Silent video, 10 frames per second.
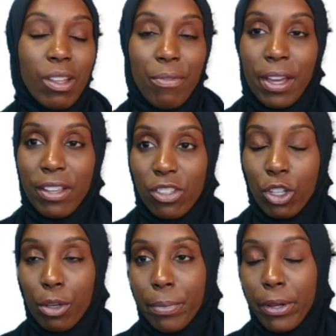as a
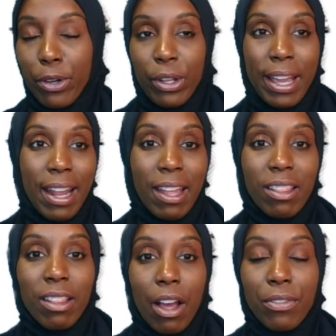community. And I
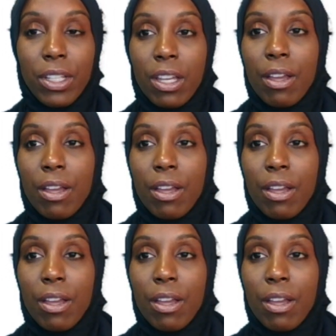loved it.